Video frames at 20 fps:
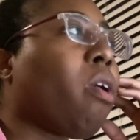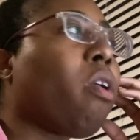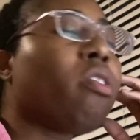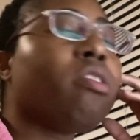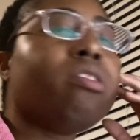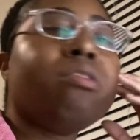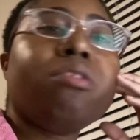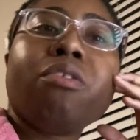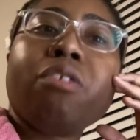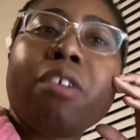Or,
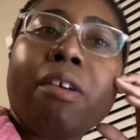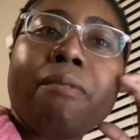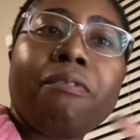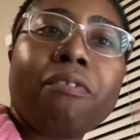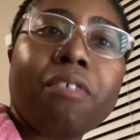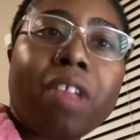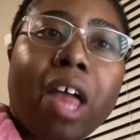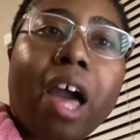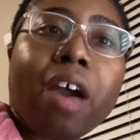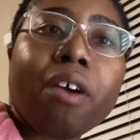you know, them
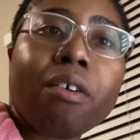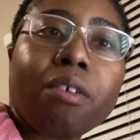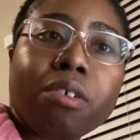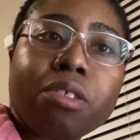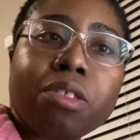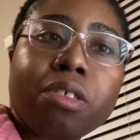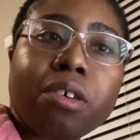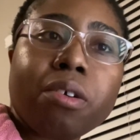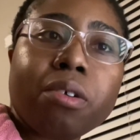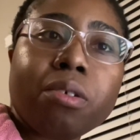flat
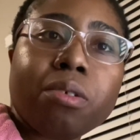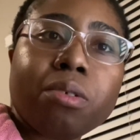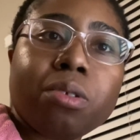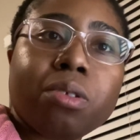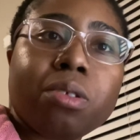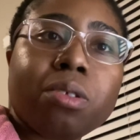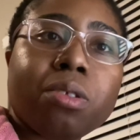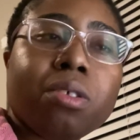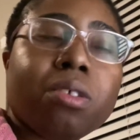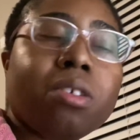
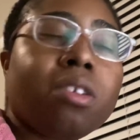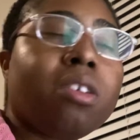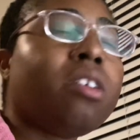earthers.